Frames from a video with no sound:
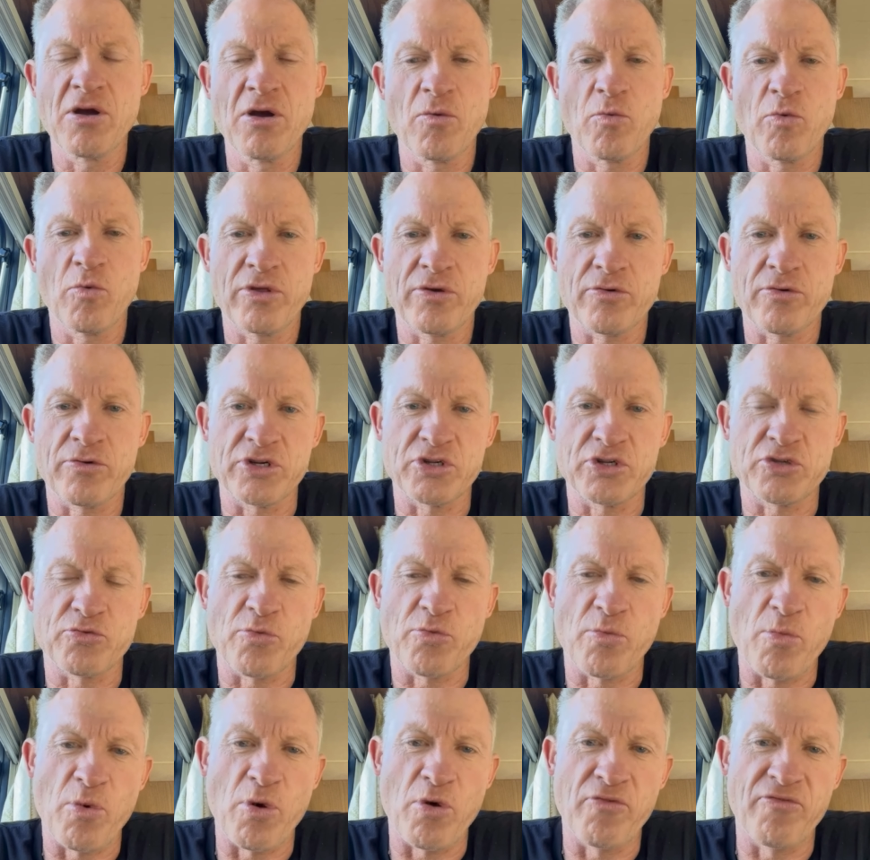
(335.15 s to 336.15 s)
whether it's
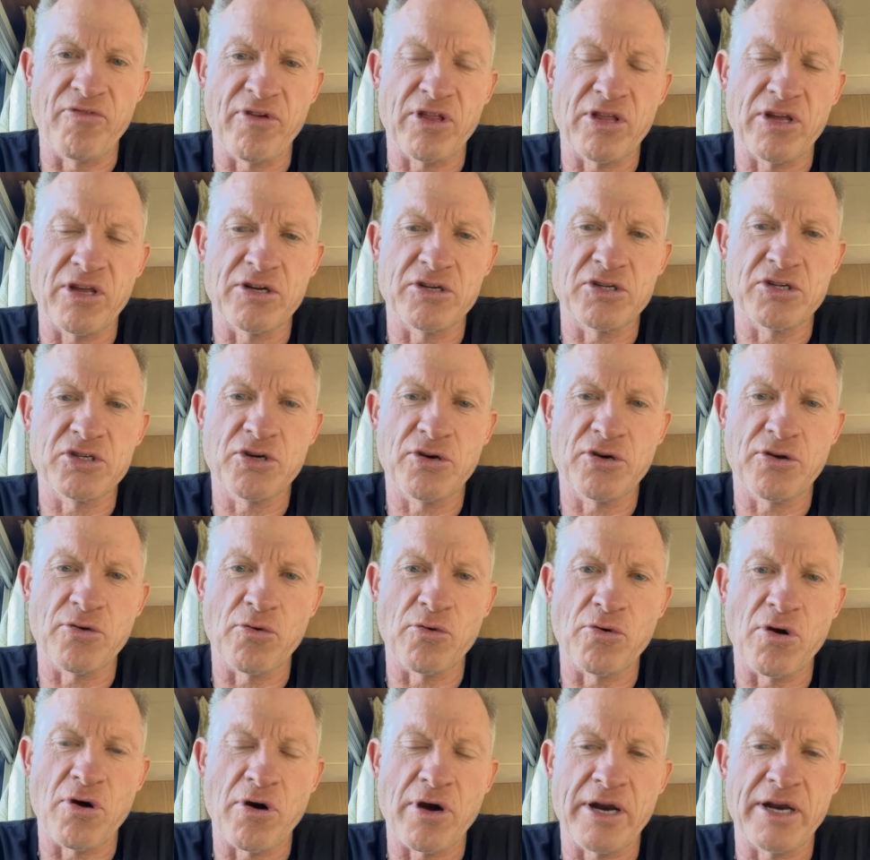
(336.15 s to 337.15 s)
removing the
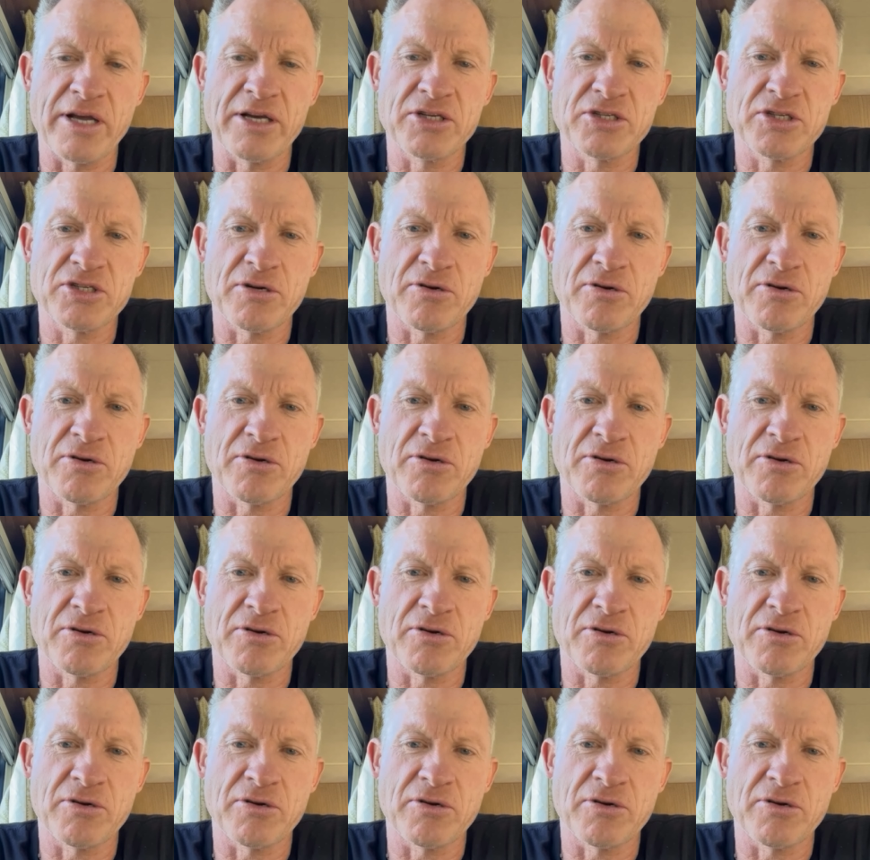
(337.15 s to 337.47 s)
internal linings